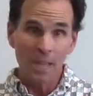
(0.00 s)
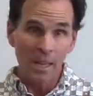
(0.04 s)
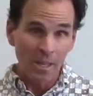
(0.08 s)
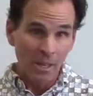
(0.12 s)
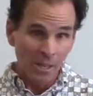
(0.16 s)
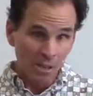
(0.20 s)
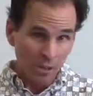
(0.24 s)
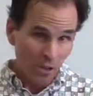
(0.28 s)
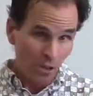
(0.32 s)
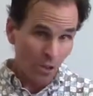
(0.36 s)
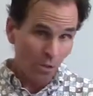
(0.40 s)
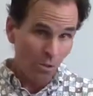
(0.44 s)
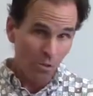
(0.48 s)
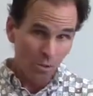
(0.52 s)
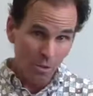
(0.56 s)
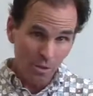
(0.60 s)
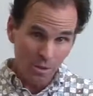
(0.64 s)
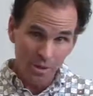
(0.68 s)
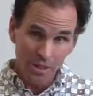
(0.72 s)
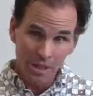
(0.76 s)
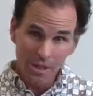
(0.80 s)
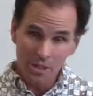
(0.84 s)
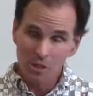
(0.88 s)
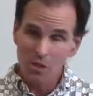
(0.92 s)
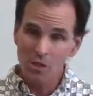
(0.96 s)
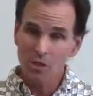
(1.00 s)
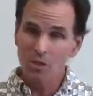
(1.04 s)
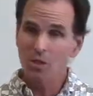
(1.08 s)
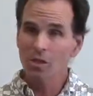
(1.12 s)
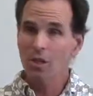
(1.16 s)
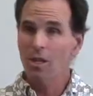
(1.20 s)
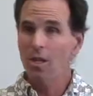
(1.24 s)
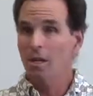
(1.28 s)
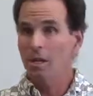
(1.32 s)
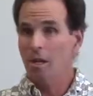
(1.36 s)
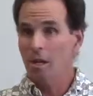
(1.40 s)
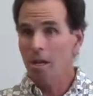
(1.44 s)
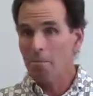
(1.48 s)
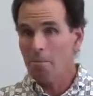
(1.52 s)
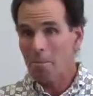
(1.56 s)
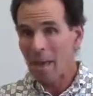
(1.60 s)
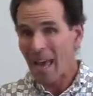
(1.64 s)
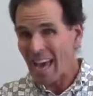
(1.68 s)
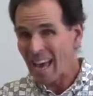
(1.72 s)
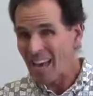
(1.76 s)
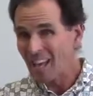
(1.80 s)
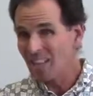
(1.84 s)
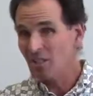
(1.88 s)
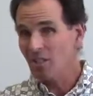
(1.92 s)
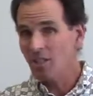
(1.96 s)
So this is a
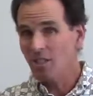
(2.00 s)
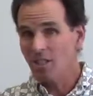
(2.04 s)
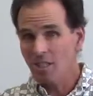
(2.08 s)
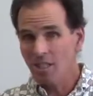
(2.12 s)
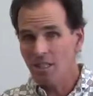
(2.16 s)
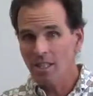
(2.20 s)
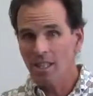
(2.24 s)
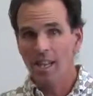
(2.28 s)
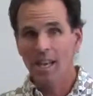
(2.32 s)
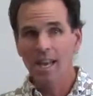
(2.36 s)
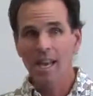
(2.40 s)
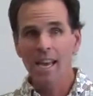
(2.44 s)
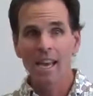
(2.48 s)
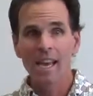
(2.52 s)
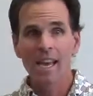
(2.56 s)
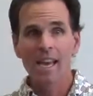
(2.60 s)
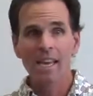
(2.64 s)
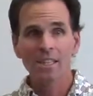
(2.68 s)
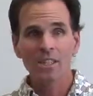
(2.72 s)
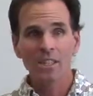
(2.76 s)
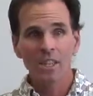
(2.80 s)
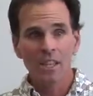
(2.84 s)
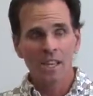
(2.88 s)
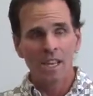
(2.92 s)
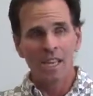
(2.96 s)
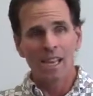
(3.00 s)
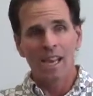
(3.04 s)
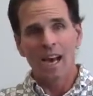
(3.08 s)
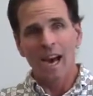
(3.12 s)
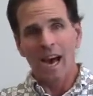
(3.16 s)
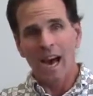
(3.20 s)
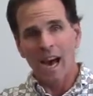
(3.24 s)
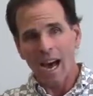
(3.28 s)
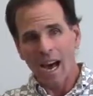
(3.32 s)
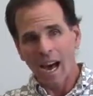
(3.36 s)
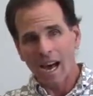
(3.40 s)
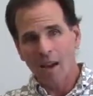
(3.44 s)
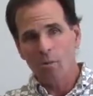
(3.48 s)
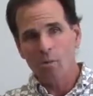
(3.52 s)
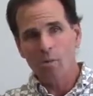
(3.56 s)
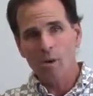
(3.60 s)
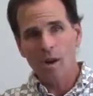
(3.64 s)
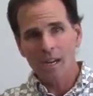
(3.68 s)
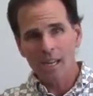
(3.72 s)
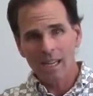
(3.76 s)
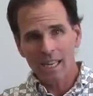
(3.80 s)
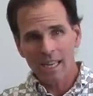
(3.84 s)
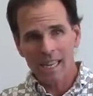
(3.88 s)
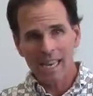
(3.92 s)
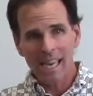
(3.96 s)
passion, and I
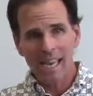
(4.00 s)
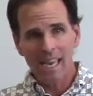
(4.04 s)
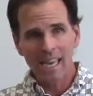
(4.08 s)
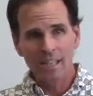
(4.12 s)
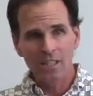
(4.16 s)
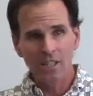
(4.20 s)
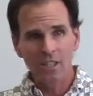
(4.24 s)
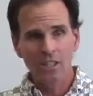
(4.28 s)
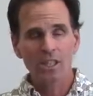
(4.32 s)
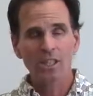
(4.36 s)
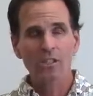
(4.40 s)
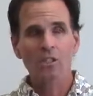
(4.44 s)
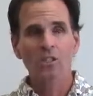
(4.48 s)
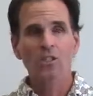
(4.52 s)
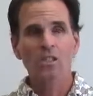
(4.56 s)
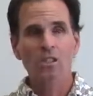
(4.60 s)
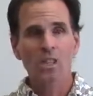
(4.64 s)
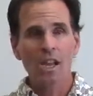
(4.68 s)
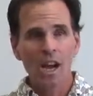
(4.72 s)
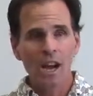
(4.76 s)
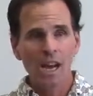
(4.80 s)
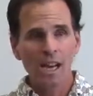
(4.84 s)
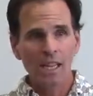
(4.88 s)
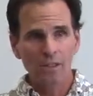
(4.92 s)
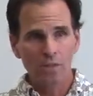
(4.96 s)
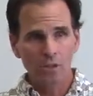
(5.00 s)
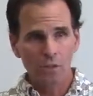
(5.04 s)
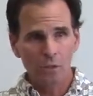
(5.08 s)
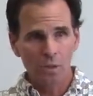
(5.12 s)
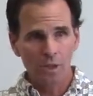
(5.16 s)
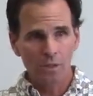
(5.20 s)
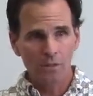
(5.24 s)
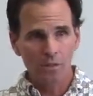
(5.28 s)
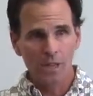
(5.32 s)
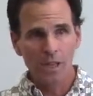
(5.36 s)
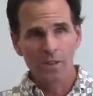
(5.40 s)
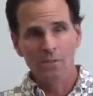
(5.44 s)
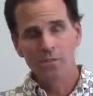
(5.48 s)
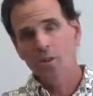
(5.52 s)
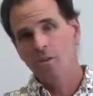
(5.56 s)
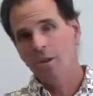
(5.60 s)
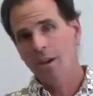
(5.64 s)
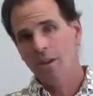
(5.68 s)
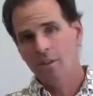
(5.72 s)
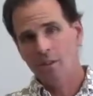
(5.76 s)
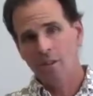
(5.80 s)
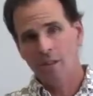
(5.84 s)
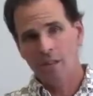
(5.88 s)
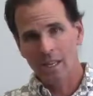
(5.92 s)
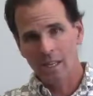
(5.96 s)
want, again, just not sort of give you
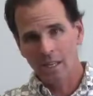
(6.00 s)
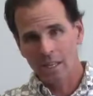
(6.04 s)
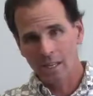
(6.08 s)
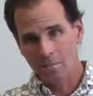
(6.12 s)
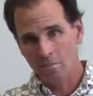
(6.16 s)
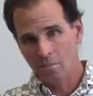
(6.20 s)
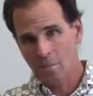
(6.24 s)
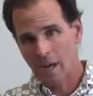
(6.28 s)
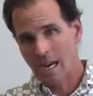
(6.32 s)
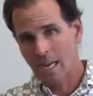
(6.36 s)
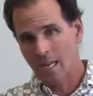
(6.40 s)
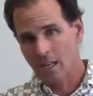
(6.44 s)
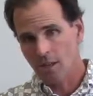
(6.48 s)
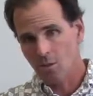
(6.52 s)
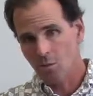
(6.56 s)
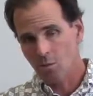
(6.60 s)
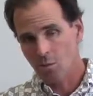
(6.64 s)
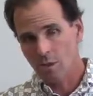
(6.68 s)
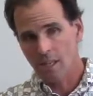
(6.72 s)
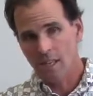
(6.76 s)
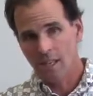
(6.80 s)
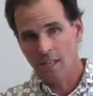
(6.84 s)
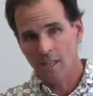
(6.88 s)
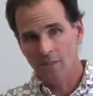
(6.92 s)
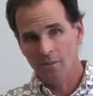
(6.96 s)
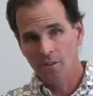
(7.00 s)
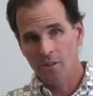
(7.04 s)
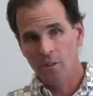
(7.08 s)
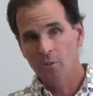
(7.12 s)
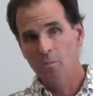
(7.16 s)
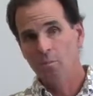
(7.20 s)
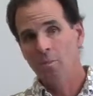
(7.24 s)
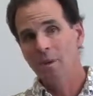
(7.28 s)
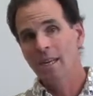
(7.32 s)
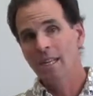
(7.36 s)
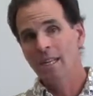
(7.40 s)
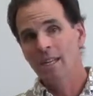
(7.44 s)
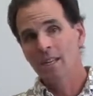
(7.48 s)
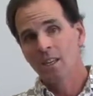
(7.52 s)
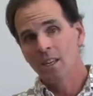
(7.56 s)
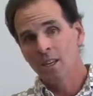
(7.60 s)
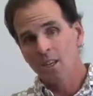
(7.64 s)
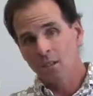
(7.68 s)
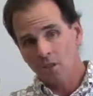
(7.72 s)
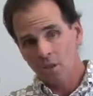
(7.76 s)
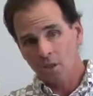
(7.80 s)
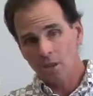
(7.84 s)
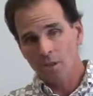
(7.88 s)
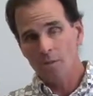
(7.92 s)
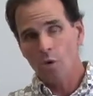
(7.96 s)
everything that Michael would give you, but
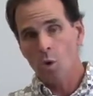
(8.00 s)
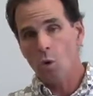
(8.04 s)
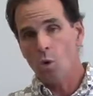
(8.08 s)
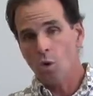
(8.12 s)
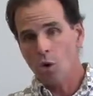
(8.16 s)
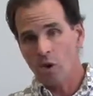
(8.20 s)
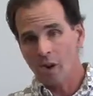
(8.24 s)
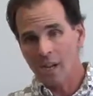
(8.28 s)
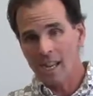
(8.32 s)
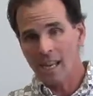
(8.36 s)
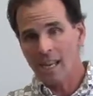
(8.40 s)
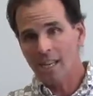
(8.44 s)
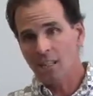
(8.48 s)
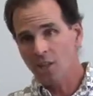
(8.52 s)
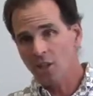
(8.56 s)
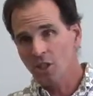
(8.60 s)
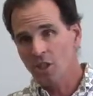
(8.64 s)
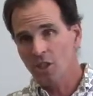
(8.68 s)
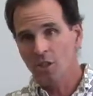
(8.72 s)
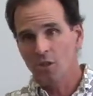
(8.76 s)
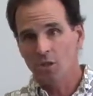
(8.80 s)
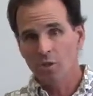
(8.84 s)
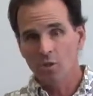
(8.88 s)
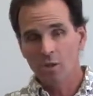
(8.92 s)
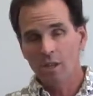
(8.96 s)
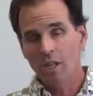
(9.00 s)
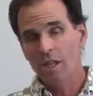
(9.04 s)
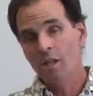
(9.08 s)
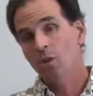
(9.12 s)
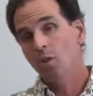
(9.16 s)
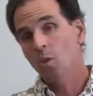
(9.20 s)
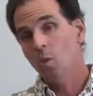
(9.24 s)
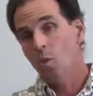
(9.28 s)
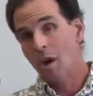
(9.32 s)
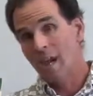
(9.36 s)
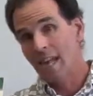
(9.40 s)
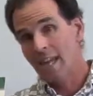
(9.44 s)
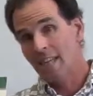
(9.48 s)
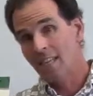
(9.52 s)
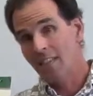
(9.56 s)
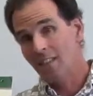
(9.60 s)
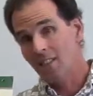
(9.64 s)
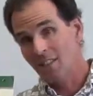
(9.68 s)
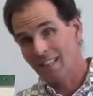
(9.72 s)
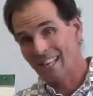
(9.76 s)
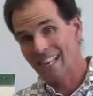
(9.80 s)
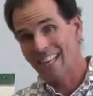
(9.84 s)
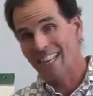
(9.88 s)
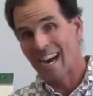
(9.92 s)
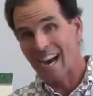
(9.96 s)
sort of orient you in the
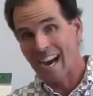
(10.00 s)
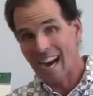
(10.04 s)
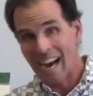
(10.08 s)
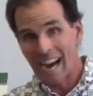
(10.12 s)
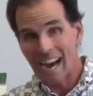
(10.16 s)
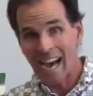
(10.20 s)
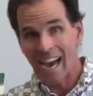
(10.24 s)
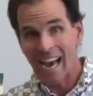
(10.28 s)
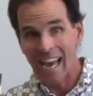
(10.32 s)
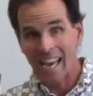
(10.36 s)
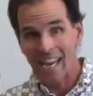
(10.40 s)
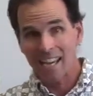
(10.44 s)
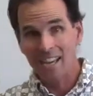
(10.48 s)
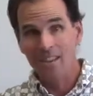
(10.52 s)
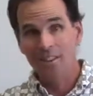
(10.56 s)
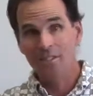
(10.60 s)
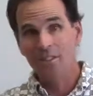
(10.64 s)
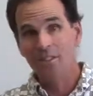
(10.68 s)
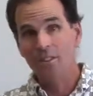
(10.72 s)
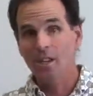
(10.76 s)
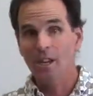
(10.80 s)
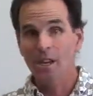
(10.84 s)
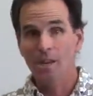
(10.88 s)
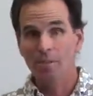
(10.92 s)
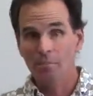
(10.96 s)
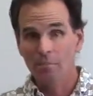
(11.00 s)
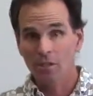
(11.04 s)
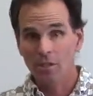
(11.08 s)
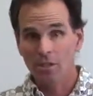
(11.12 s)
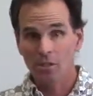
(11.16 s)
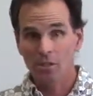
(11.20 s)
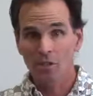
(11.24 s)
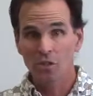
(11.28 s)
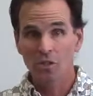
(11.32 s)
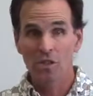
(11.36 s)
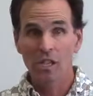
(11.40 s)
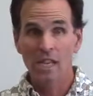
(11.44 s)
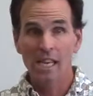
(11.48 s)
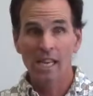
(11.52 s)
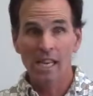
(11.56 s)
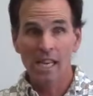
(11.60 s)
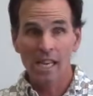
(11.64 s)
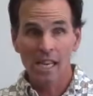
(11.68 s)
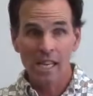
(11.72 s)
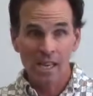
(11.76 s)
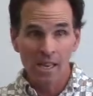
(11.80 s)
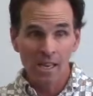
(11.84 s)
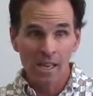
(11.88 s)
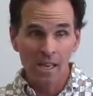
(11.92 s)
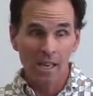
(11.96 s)
ways that I have come to
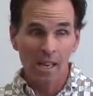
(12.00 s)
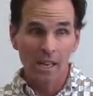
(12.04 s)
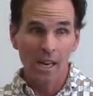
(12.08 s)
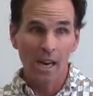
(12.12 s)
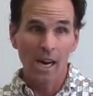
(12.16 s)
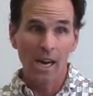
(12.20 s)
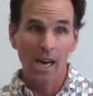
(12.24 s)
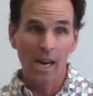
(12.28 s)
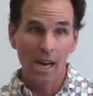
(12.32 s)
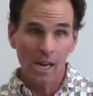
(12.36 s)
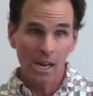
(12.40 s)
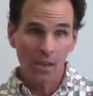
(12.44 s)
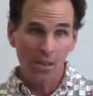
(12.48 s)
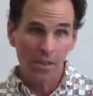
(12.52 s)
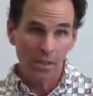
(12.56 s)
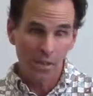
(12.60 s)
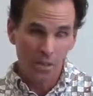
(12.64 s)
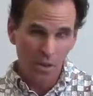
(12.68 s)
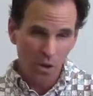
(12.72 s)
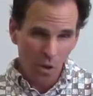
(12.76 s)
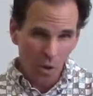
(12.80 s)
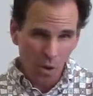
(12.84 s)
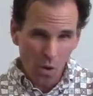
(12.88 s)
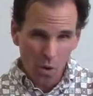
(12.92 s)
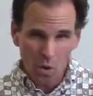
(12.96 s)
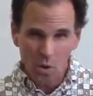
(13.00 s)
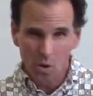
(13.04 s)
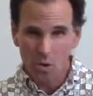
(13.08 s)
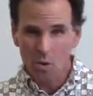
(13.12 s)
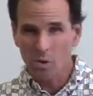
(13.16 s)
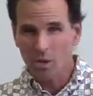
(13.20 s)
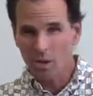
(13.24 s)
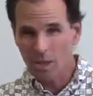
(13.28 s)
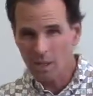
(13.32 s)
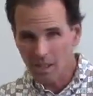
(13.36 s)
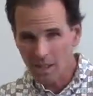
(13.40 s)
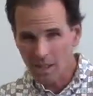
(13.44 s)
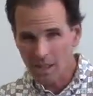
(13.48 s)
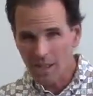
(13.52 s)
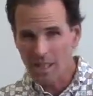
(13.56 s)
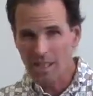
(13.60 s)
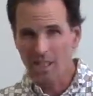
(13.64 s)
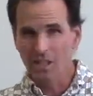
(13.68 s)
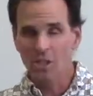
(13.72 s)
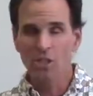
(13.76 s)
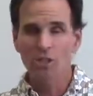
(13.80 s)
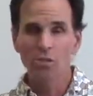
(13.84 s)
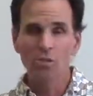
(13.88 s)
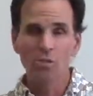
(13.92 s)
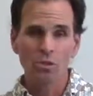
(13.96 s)
see the whole
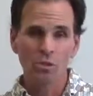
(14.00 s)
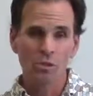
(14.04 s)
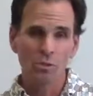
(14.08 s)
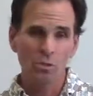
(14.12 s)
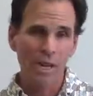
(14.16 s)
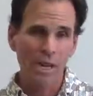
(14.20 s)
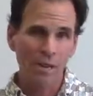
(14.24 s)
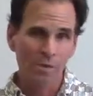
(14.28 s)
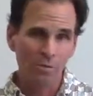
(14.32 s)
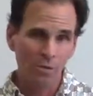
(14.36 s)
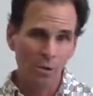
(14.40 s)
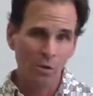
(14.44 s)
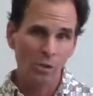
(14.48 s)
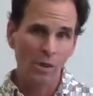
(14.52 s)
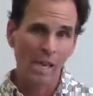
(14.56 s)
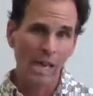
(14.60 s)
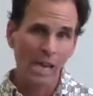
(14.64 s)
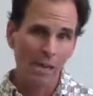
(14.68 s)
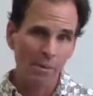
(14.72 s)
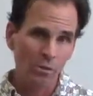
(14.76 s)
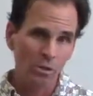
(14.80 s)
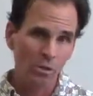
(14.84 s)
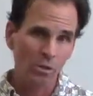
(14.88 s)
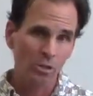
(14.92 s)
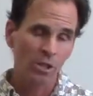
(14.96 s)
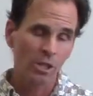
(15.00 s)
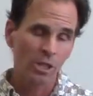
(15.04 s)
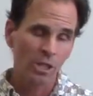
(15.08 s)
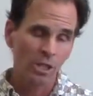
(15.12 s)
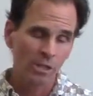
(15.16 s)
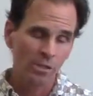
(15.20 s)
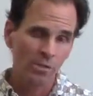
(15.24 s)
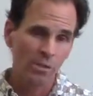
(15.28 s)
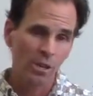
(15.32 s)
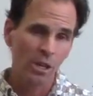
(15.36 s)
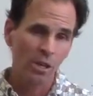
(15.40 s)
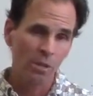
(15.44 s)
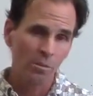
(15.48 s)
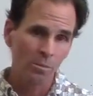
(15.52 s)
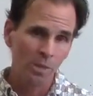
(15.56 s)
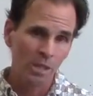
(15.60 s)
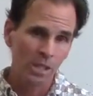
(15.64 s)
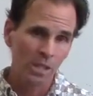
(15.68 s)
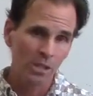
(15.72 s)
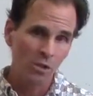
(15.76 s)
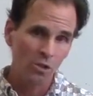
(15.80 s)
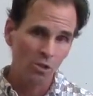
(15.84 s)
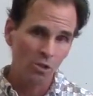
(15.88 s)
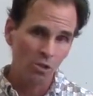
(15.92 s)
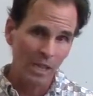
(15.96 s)
issues around vocabulary development
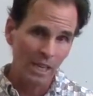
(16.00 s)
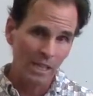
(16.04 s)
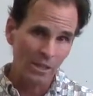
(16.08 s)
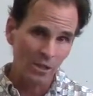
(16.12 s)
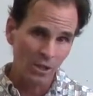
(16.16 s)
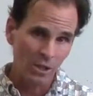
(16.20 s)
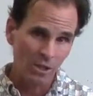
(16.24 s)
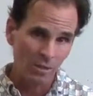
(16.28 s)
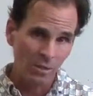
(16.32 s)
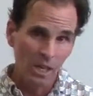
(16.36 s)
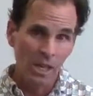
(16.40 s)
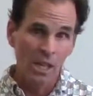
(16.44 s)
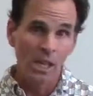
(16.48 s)
and instruction.